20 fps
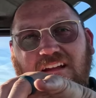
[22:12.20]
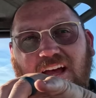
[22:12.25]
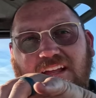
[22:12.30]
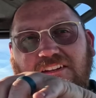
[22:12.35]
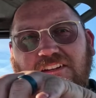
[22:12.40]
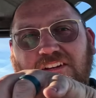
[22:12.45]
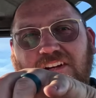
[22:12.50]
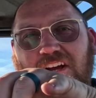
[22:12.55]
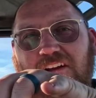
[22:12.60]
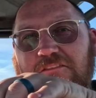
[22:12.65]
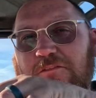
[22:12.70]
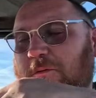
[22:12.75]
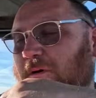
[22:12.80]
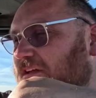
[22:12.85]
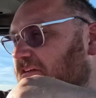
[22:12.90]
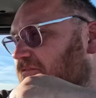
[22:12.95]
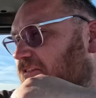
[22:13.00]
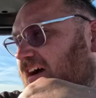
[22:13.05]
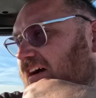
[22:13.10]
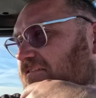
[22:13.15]
I took off
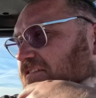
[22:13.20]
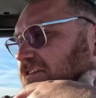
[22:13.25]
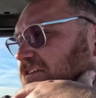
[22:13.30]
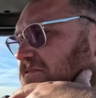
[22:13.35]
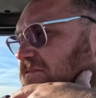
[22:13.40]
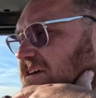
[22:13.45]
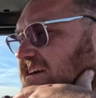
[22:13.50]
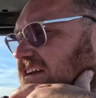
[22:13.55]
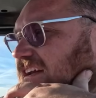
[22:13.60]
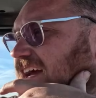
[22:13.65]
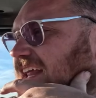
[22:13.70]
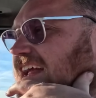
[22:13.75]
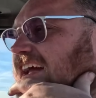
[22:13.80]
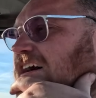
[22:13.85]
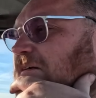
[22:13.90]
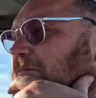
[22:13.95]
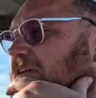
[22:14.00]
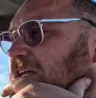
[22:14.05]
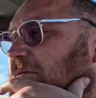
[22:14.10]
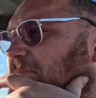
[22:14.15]
25 on the rear to kind of
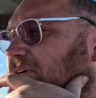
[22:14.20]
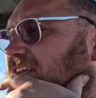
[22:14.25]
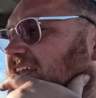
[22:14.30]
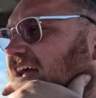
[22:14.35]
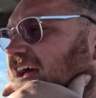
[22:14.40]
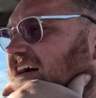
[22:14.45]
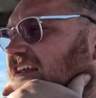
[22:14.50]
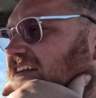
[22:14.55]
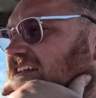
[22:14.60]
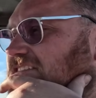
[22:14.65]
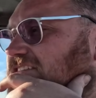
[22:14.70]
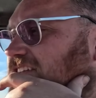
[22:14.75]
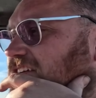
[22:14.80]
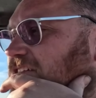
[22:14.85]
help keep it down, and it